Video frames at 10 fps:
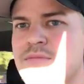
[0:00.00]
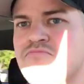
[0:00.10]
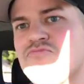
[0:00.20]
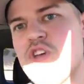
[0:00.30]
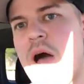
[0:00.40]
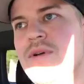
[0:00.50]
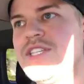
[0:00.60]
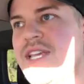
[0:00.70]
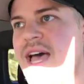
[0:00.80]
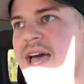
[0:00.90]
So I would
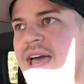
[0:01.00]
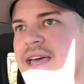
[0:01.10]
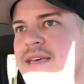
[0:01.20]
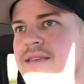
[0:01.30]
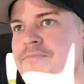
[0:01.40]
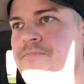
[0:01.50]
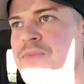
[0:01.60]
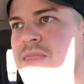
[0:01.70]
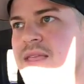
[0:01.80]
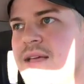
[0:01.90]
say
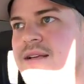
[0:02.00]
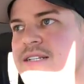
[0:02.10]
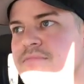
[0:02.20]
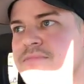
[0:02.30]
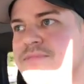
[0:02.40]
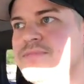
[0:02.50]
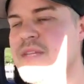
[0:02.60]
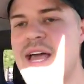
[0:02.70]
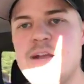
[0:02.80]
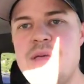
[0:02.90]

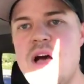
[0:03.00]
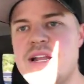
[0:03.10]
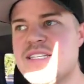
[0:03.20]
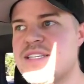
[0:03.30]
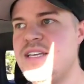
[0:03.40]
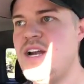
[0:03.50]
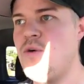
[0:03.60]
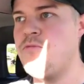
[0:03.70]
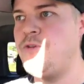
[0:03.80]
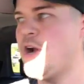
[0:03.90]
kind of, to be honest, you
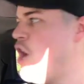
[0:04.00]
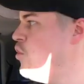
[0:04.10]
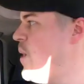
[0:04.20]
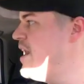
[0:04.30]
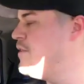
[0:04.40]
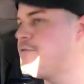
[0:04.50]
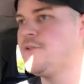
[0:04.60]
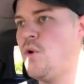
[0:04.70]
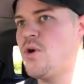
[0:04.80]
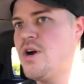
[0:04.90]
know, foot all the way to the
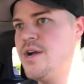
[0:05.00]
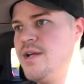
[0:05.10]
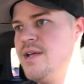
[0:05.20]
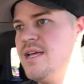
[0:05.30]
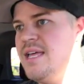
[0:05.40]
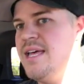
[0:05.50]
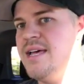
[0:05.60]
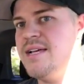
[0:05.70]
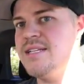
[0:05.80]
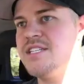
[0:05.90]
floor
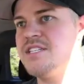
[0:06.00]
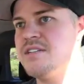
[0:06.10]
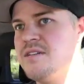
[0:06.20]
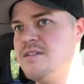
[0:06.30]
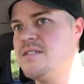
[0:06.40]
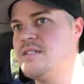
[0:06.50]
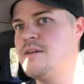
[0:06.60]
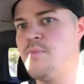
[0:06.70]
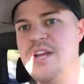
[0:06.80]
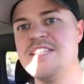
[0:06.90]
is
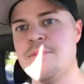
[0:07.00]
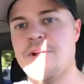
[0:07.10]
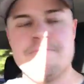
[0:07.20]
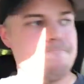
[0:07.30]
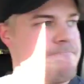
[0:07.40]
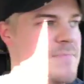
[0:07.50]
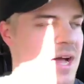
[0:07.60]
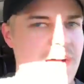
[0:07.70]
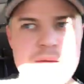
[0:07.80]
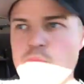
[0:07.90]
pretty similar,
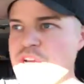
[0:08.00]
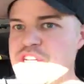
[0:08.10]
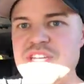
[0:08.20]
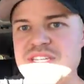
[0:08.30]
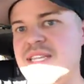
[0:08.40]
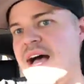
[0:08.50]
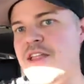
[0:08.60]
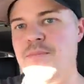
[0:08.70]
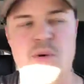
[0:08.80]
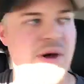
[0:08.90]
which is kind
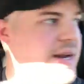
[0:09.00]
of the point.